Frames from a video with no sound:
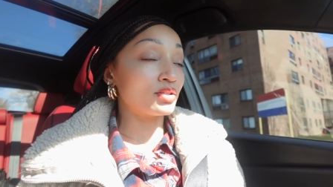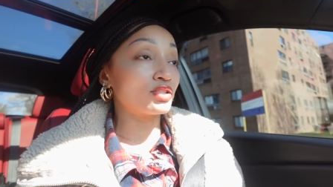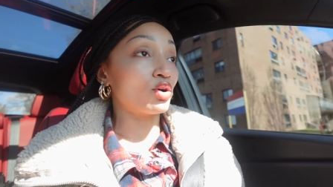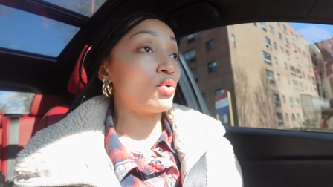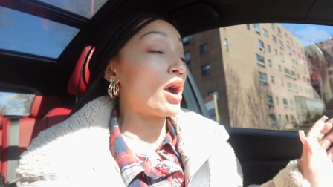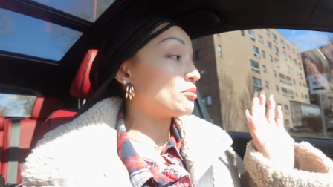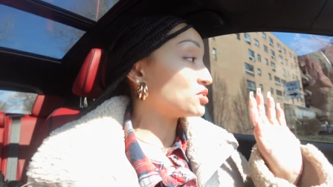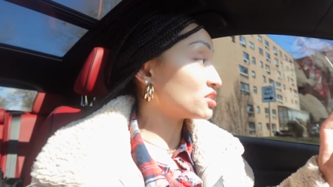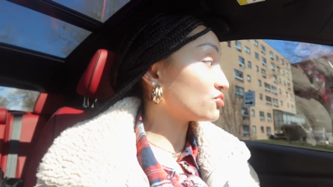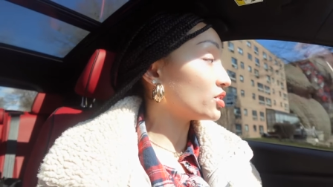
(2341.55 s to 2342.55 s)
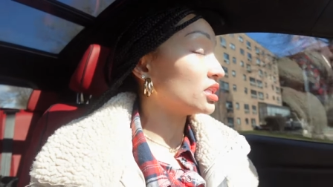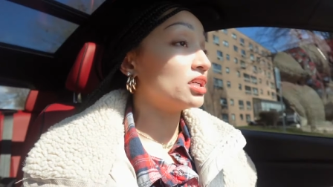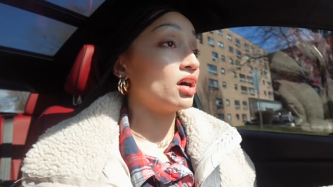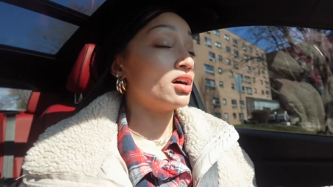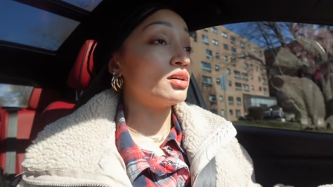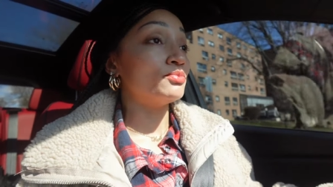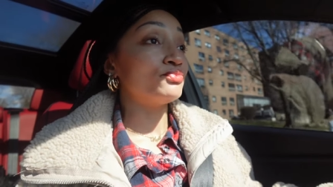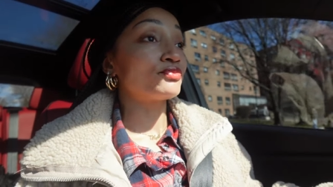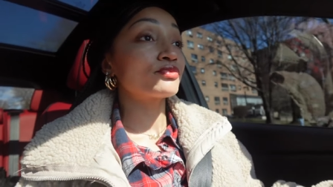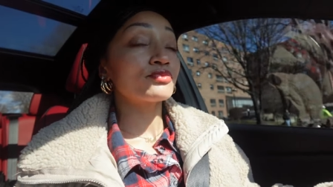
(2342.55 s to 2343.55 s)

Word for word: So I'm just really asking